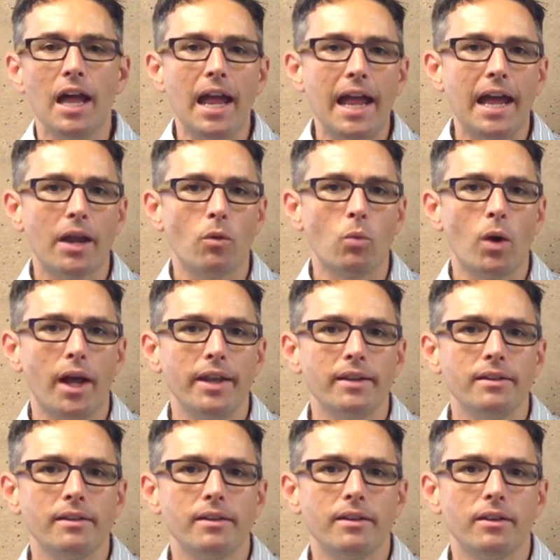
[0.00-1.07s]
And what
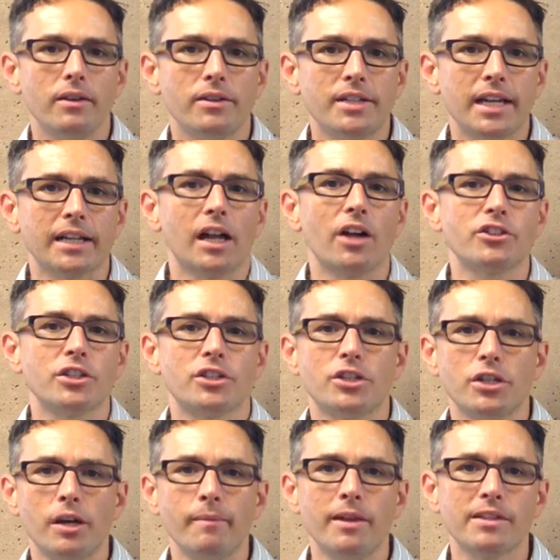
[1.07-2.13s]
technology
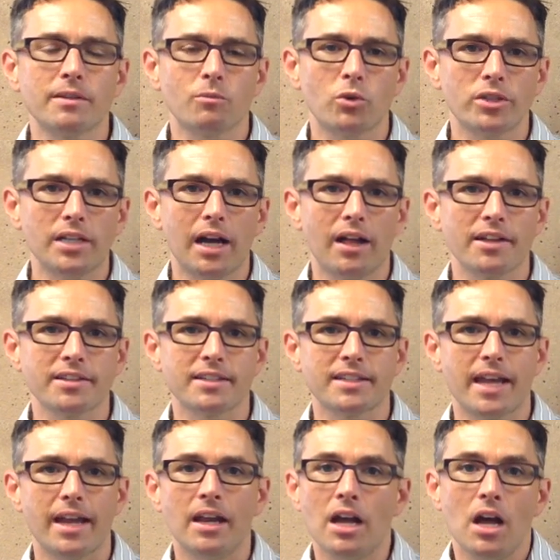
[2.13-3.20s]
determinism would tell us is
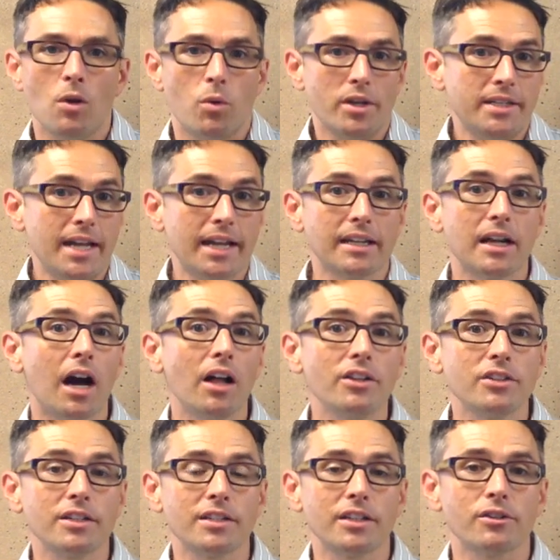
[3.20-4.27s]
that when technology
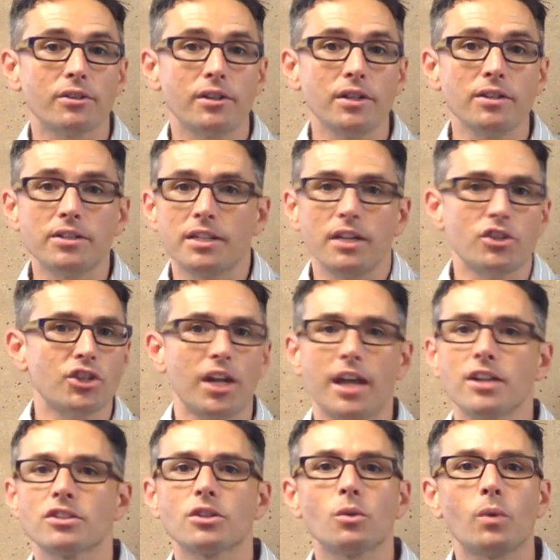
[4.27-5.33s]
is introduced, it
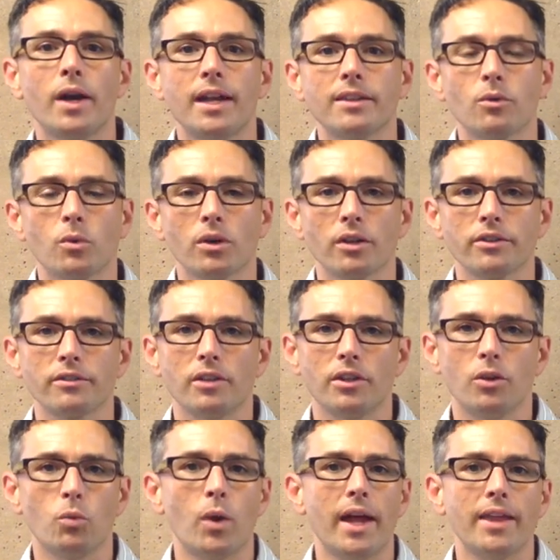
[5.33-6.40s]
changed the way the world, the
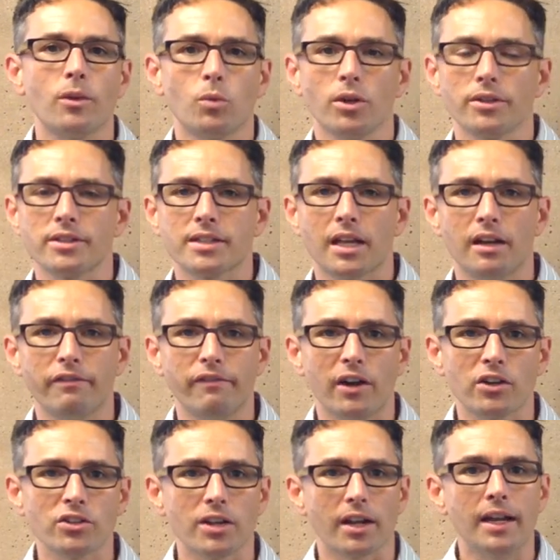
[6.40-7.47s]
way the world is going to
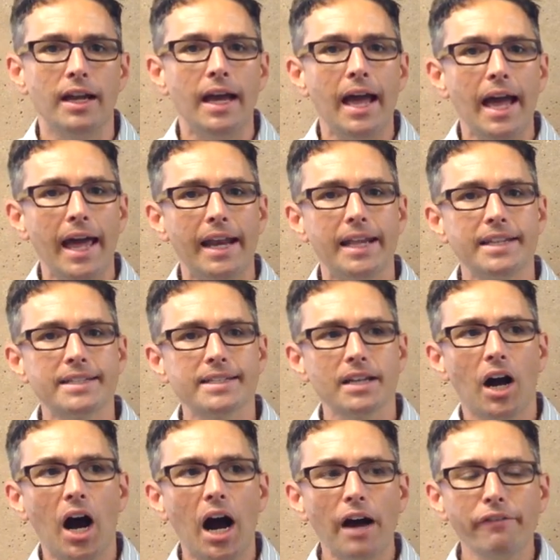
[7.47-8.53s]
function. And it's
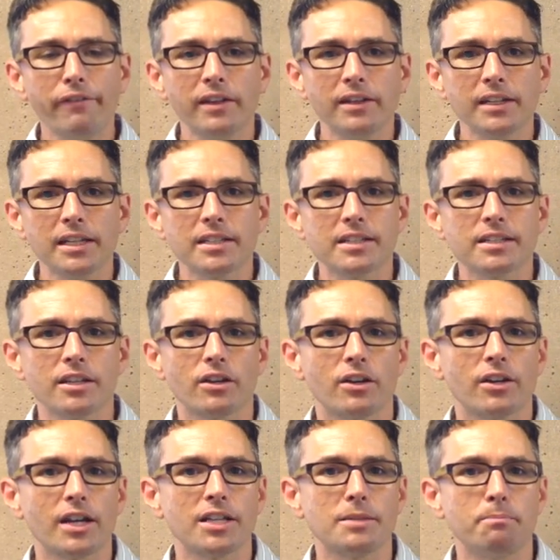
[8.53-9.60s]
often
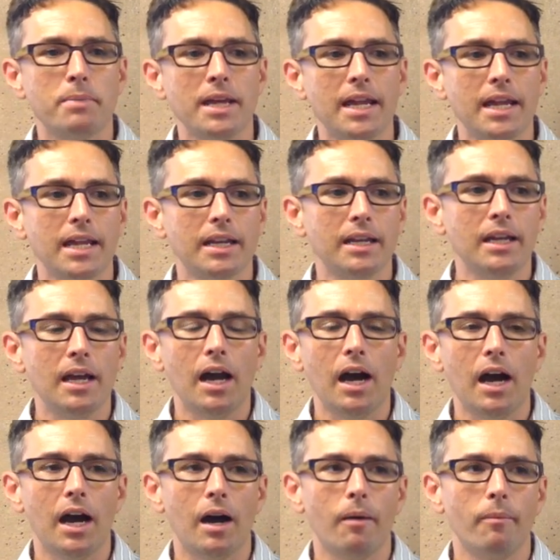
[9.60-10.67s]
considered as being,
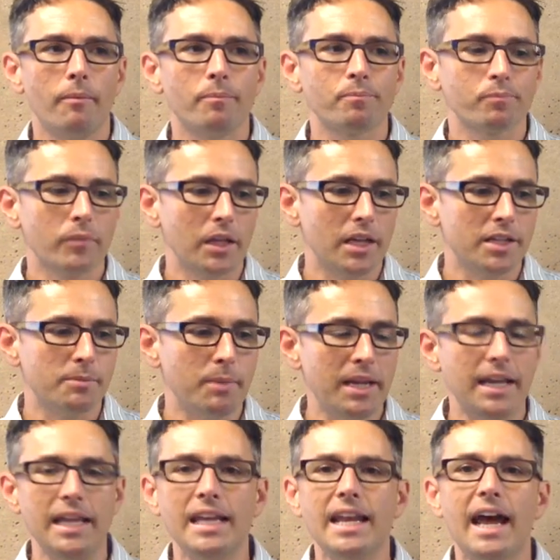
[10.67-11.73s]
um, as
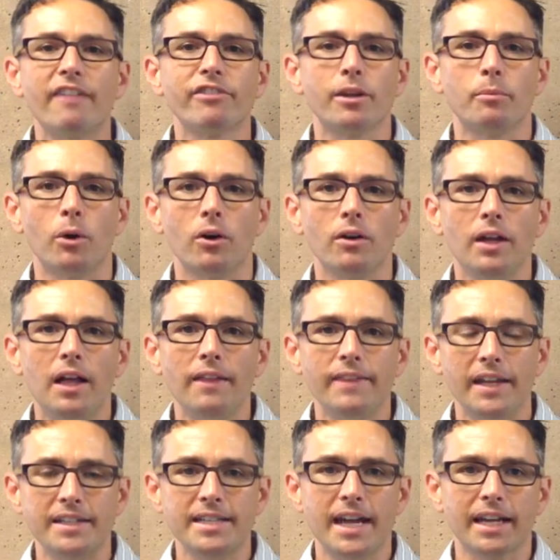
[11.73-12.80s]
being inevitable,
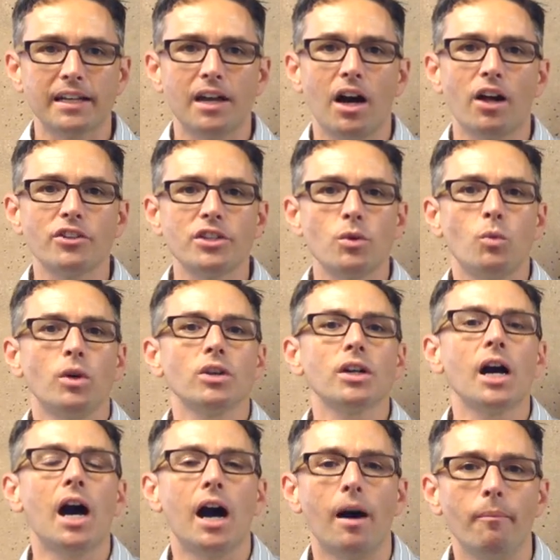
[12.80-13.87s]
that technology will
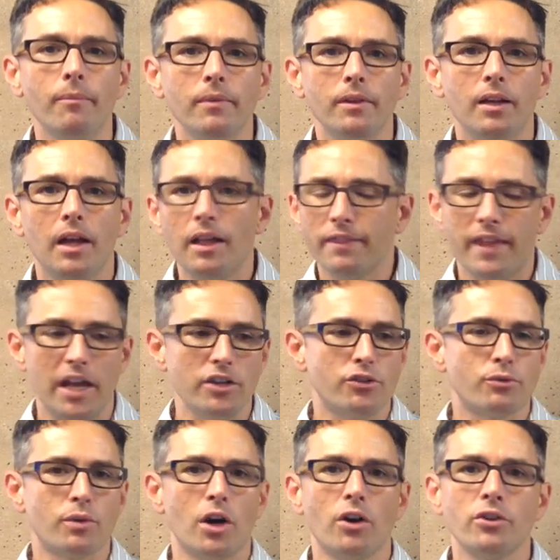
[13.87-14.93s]
come, that
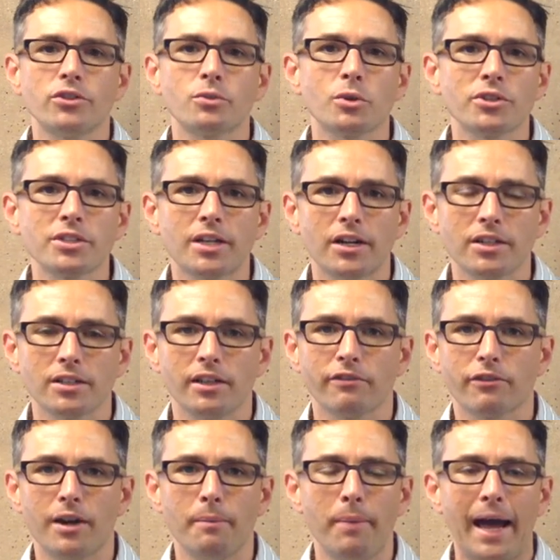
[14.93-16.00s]
drones will start
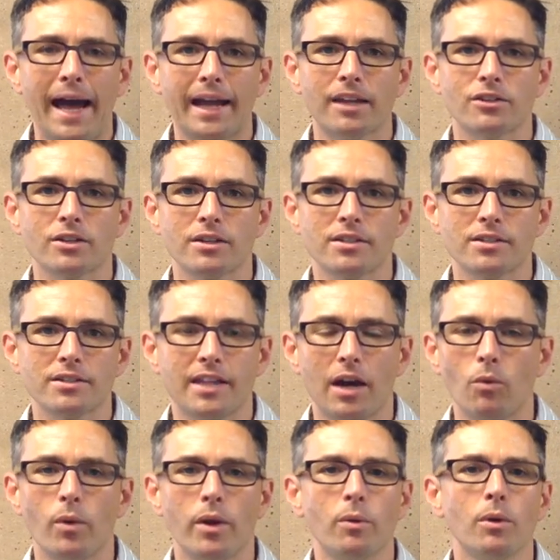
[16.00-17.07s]
delivering packages, that
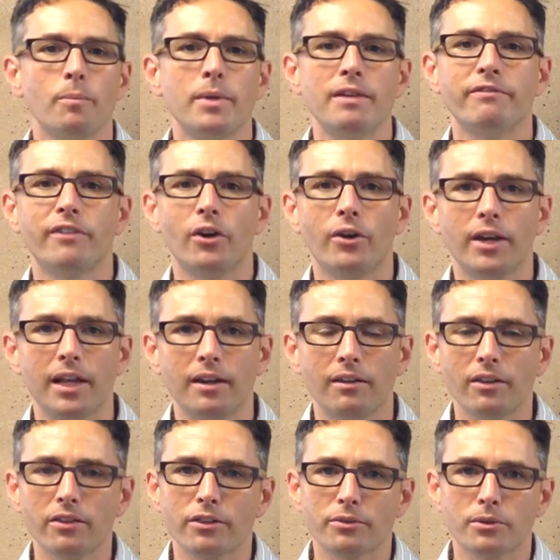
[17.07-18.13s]
we will be voting
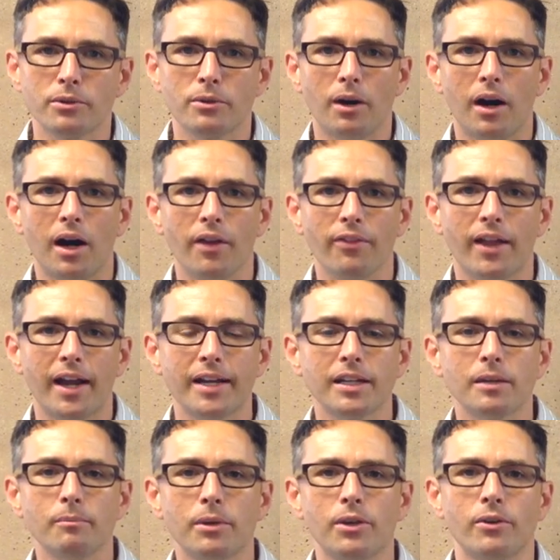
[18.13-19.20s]
through online
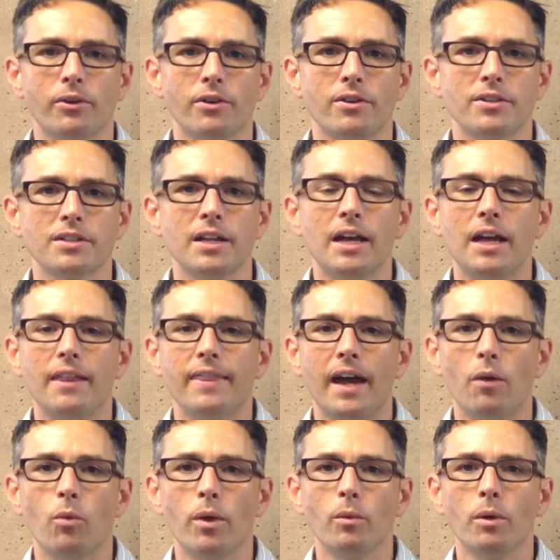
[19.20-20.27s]
computers, that
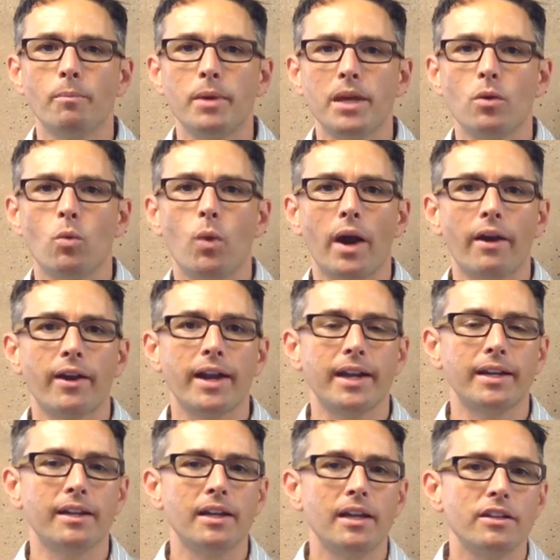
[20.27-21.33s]
we will be
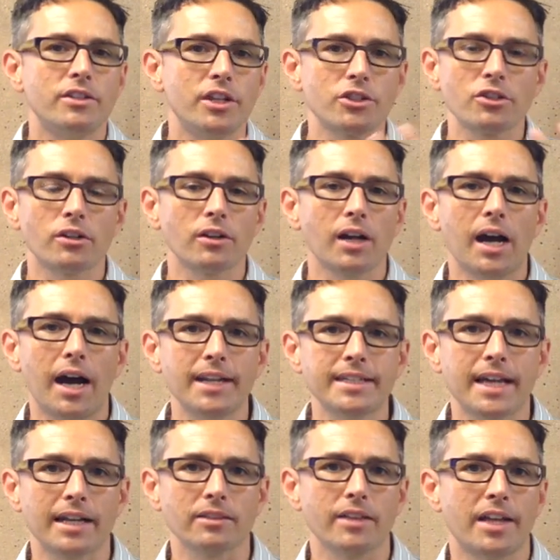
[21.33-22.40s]
wearing digital
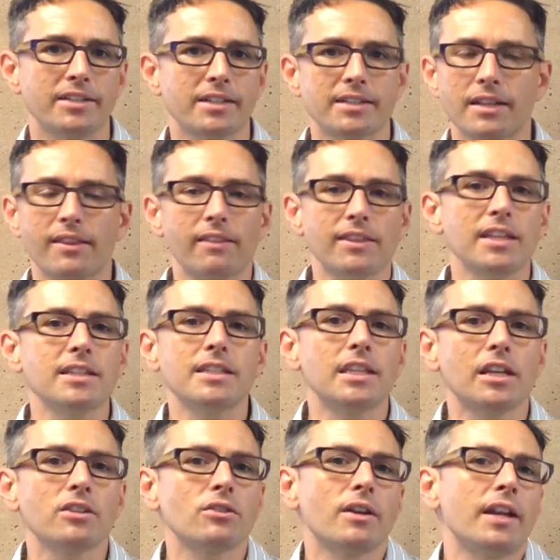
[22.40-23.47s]
contact lenses, and that these
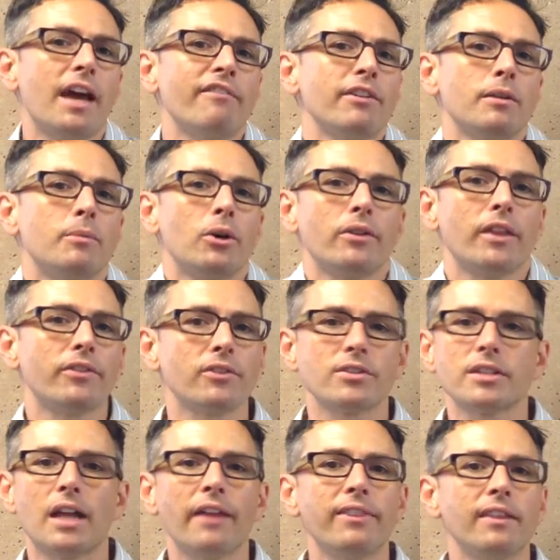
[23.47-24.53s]
things are inevitable, and that there's
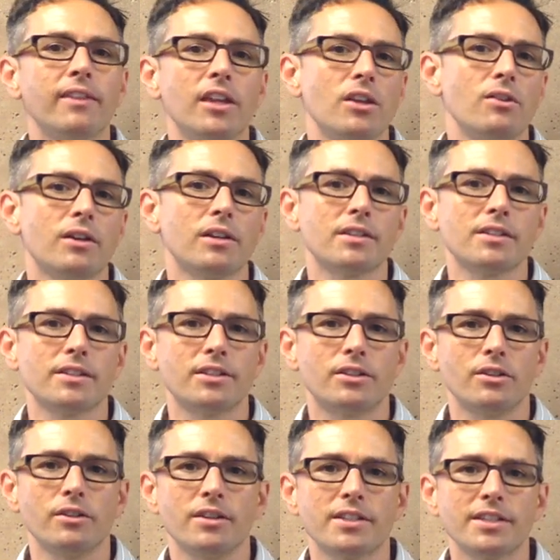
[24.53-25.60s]
nothing that you can
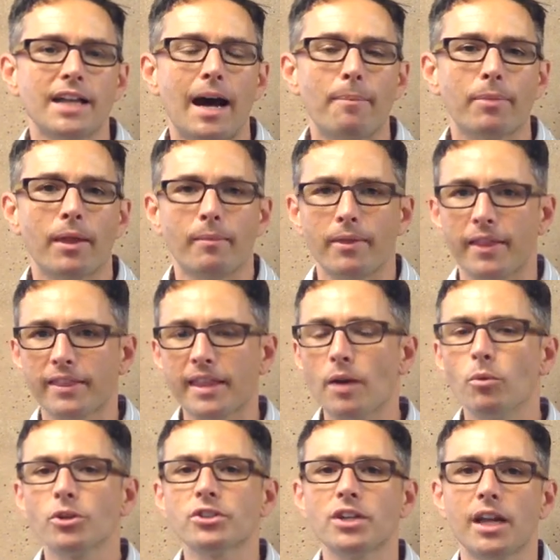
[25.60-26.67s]
do to stop them, and that they
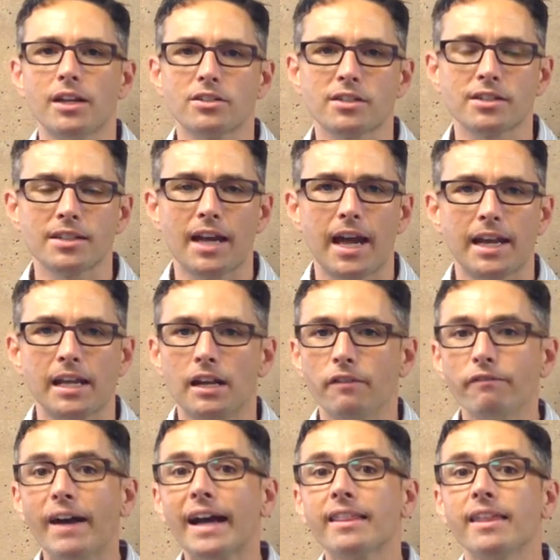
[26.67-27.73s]
will change society. And in
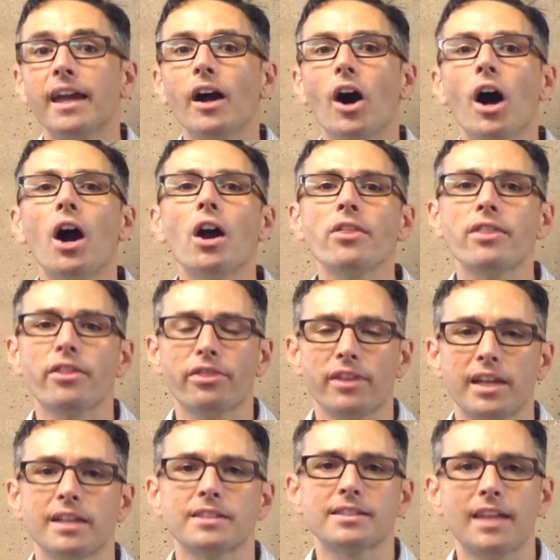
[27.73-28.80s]
fact, they are the
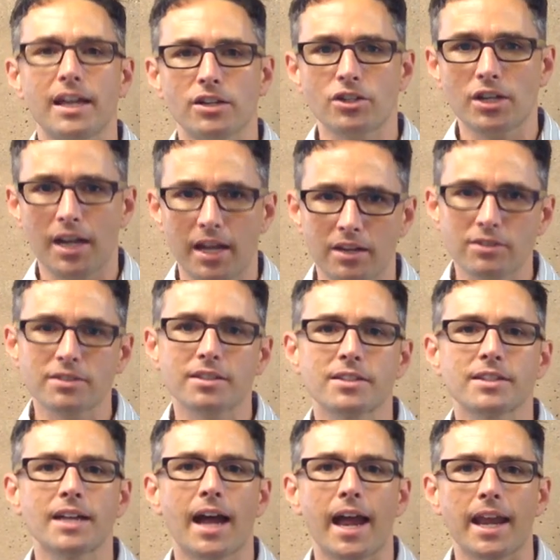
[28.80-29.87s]
things that change
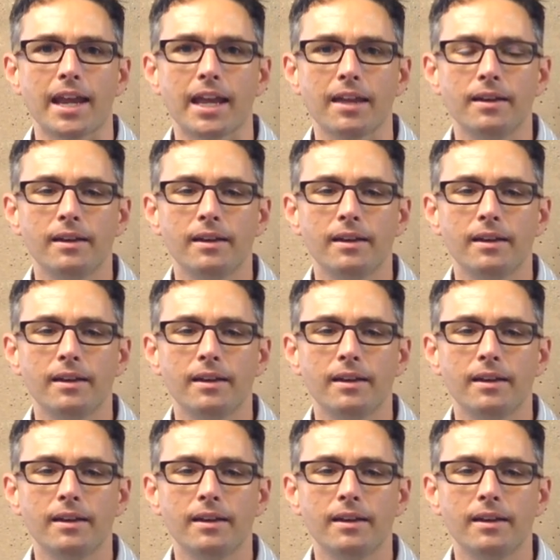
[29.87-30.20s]
society.